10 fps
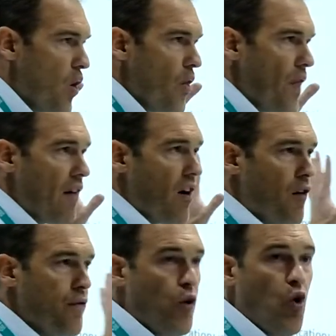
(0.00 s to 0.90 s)
there are
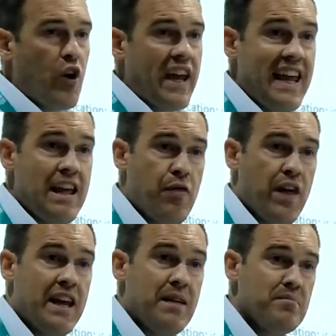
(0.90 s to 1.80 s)
4 key
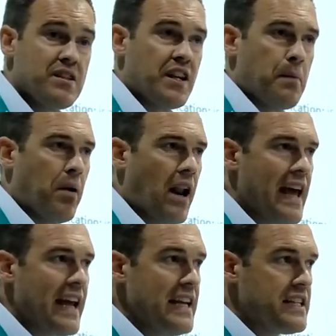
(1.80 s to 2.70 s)
themes that are
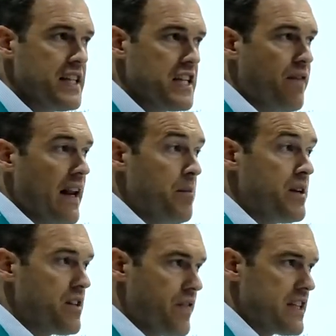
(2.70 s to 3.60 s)
playing into the
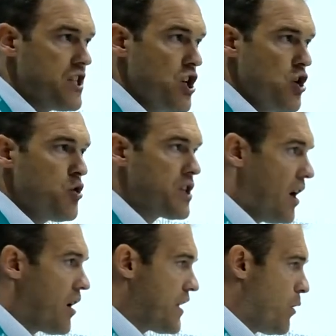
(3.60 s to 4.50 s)
development of this new
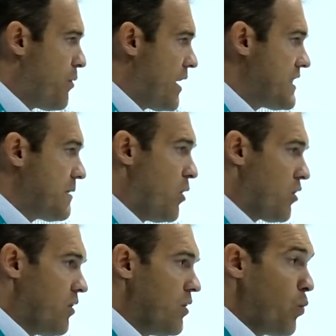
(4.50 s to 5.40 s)
target operating
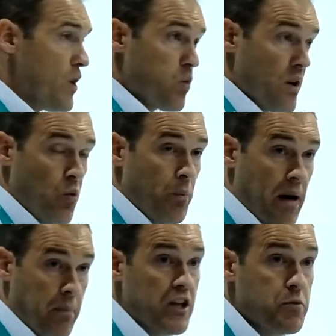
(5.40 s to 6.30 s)
model, which we will
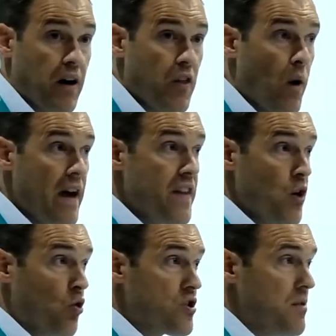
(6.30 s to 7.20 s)
publish, by the way, in the
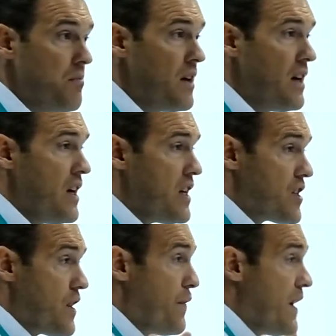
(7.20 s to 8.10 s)
autumn. So
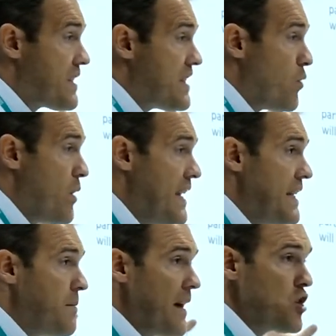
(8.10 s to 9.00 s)
the first is that we need
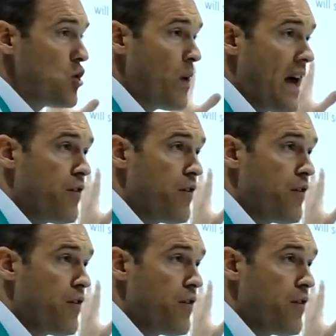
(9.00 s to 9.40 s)
to make sure we have